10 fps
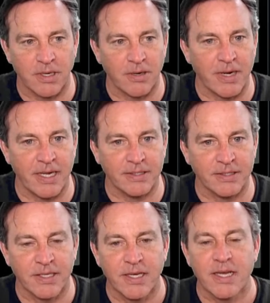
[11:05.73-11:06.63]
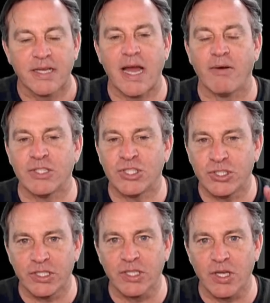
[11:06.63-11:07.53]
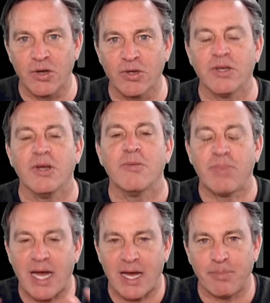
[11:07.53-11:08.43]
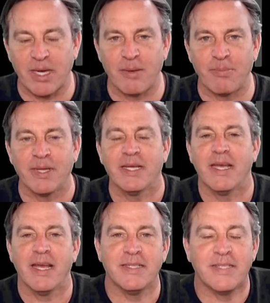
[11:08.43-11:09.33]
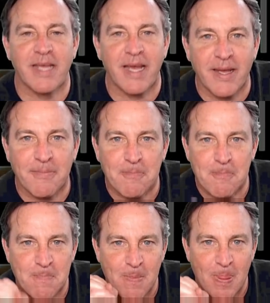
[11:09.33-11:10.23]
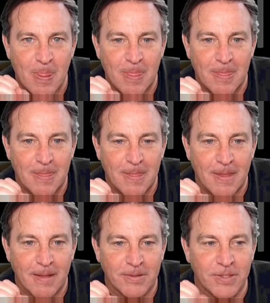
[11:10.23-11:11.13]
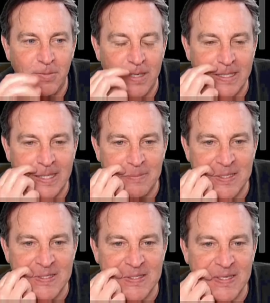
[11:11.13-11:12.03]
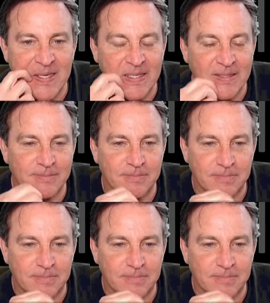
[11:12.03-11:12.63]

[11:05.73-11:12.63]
All right. Now it should load, pop up, and say, do you want to keep this skin?